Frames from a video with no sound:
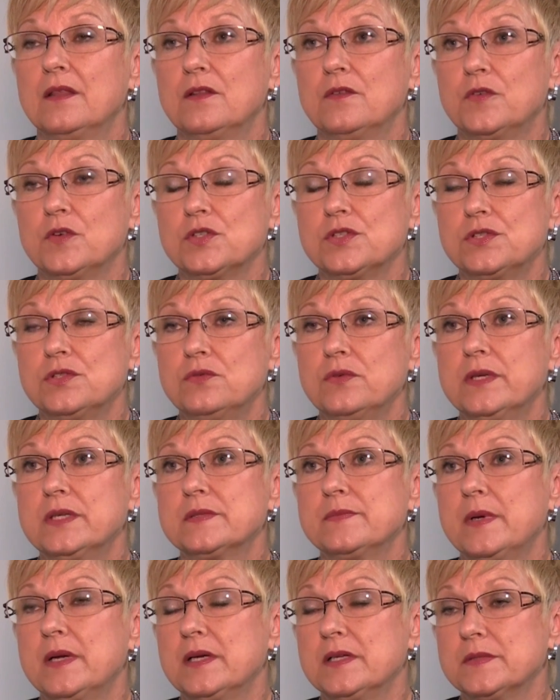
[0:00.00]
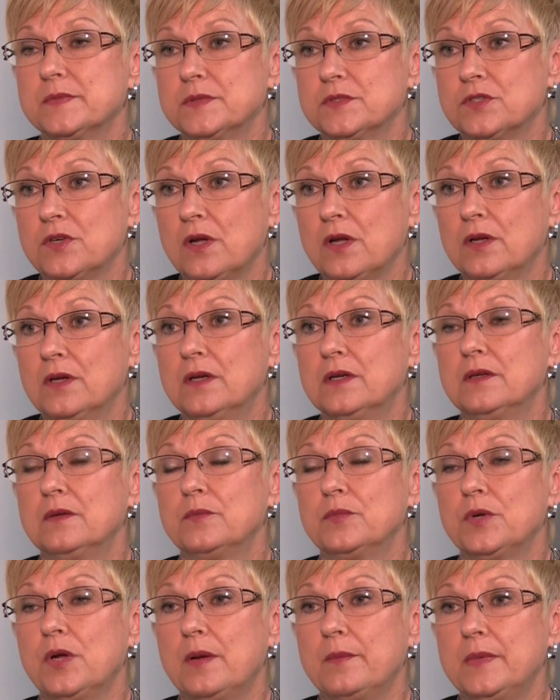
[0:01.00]
The first 2 weeks my husband
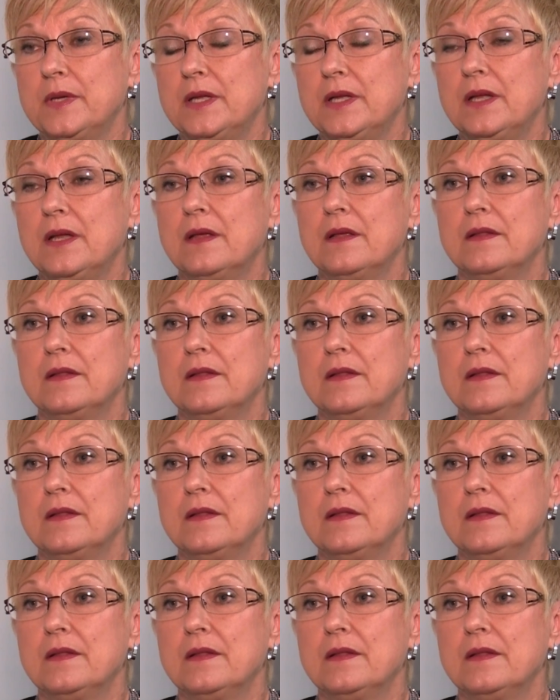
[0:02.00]
brought me,